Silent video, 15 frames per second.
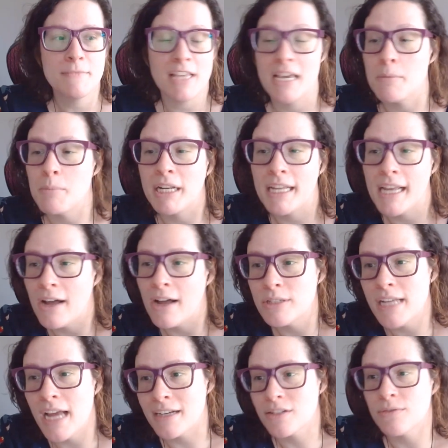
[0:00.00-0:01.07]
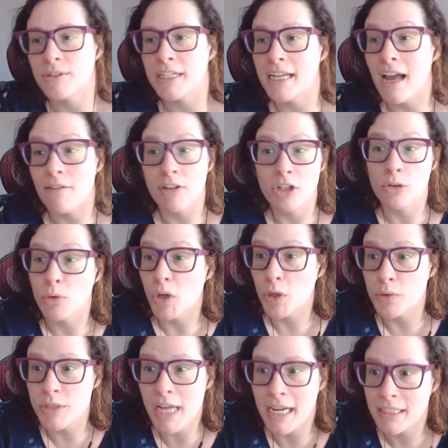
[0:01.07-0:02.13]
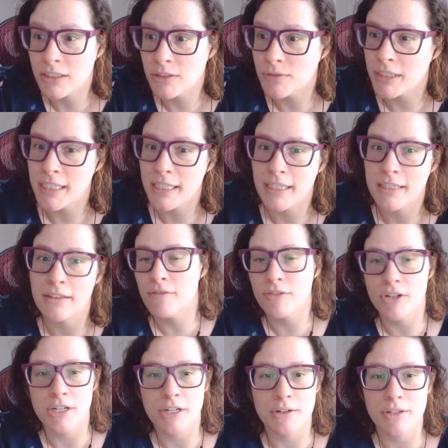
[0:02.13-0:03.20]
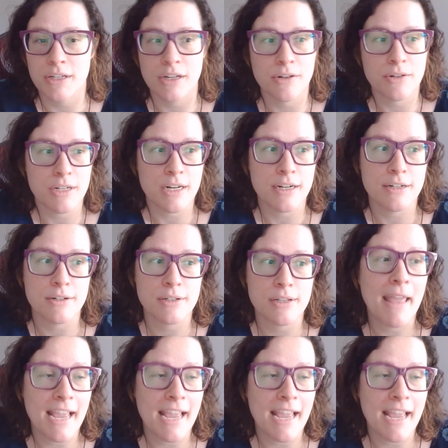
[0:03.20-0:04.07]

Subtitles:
take money out tax-free, have it grow tax-free for years and years and years.